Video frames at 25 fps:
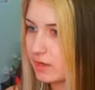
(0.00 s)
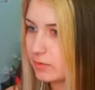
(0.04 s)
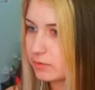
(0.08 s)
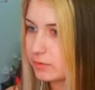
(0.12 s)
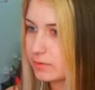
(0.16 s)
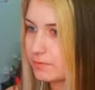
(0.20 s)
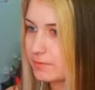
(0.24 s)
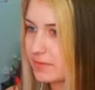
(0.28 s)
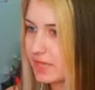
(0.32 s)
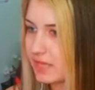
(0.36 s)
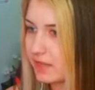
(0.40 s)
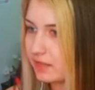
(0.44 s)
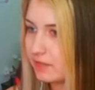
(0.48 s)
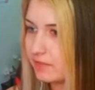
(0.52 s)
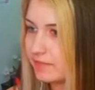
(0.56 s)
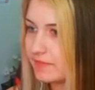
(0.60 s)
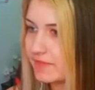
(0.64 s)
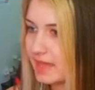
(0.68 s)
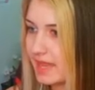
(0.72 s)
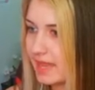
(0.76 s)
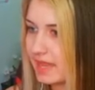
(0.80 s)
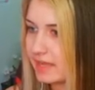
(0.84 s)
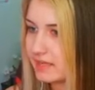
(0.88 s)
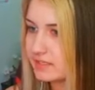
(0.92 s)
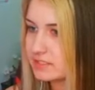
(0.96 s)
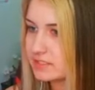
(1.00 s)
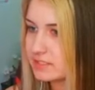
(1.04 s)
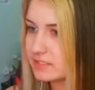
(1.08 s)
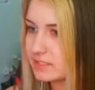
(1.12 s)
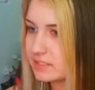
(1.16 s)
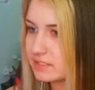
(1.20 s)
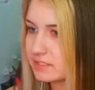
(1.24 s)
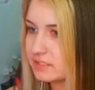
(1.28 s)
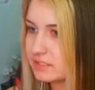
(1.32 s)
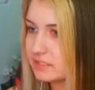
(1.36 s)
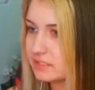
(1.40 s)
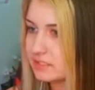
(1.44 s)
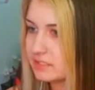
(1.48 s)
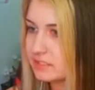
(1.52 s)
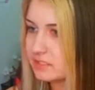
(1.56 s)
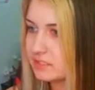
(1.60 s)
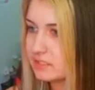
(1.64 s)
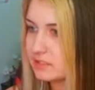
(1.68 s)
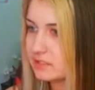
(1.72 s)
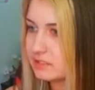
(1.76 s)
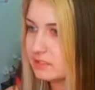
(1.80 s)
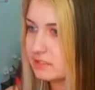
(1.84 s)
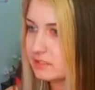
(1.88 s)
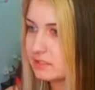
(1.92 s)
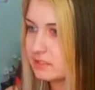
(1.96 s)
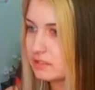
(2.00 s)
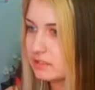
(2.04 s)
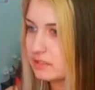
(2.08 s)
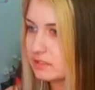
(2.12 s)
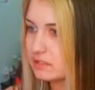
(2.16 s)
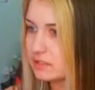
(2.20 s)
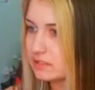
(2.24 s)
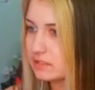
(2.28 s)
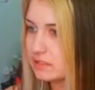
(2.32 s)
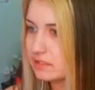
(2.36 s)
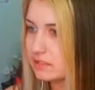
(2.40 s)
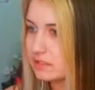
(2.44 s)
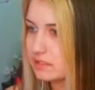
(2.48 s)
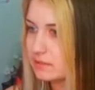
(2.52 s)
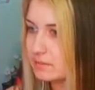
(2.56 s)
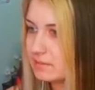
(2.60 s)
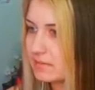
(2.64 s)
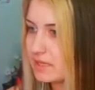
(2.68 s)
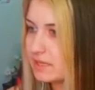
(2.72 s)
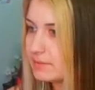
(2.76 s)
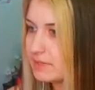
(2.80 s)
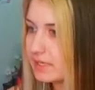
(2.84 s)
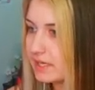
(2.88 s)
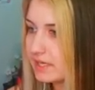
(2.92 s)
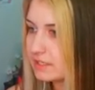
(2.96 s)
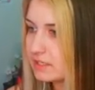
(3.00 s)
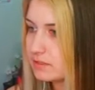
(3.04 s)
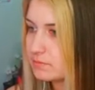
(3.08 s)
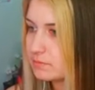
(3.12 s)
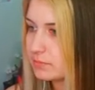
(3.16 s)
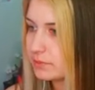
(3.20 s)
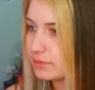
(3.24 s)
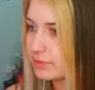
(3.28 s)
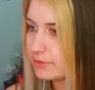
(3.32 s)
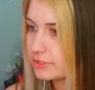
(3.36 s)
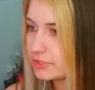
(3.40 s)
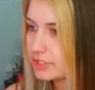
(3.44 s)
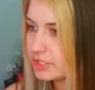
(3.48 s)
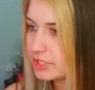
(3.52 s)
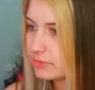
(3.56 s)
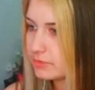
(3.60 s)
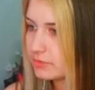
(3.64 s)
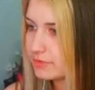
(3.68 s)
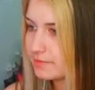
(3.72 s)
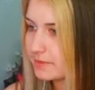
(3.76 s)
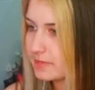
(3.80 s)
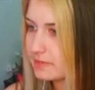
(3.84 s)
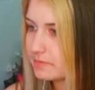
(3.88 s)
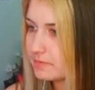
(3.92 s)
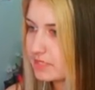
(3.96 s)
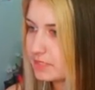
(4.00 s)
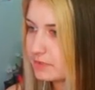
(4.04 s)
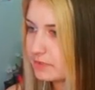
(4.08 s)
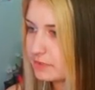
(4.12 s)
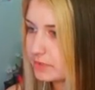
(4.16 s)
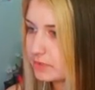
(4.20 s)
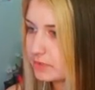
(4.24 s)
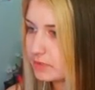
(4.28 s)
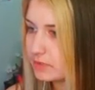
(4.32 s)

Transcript: propel that. Maybe I can push it with my beetle